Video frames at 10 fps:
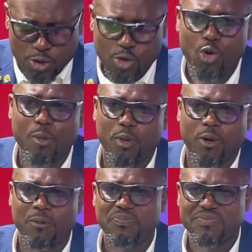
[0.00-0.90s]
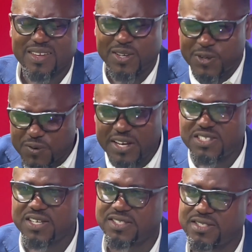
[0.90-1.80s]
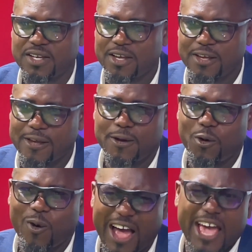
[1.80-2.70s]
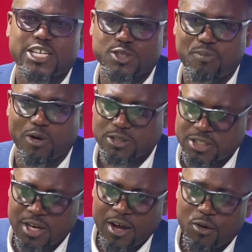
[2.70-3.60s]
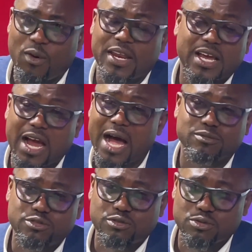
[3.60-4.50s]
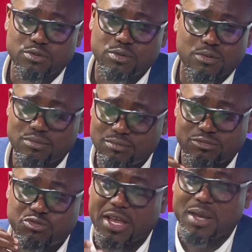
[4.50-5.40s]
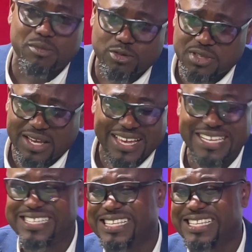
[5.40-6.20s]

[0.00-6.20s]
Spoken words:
global greatest, export when it comes to reggae music. He's